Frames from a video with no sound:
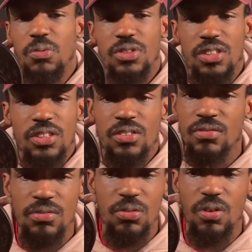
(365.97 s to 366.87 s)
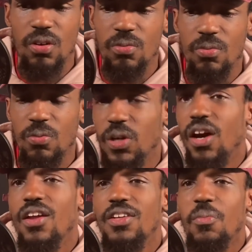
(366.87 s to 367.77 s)
just we
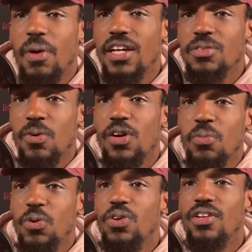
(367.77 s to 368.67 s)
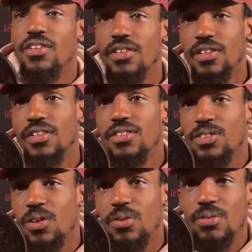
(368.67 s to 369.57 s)
all in the basketball community,
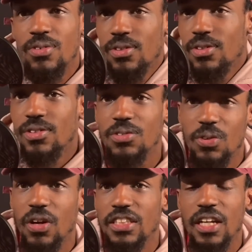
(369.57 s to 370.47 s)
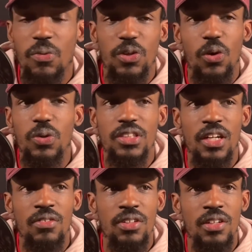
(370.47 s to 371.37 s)
so that's how we know each
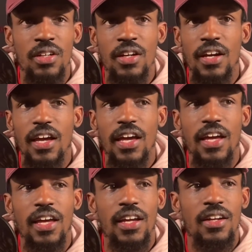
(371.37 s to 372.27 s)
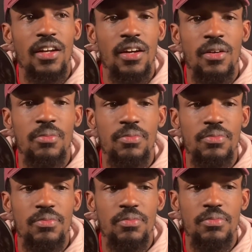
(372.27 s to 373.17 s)
other. And
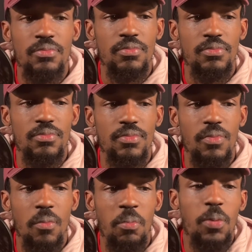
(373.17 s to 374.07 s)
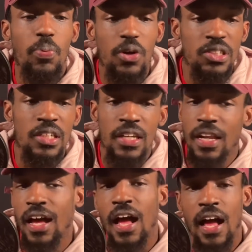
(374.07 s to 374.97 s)
me personally, and
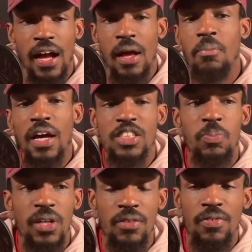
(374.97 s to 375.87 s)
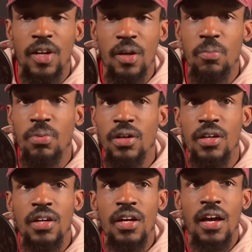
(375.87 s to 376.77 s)
I'm not speaking for him, but
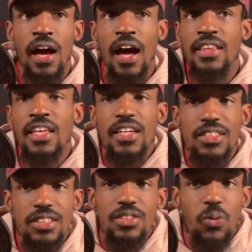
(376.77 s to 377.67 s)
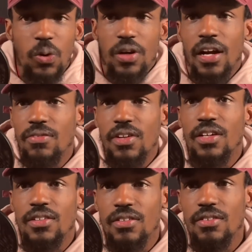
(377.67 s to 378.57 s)
I think it's just the work I've done,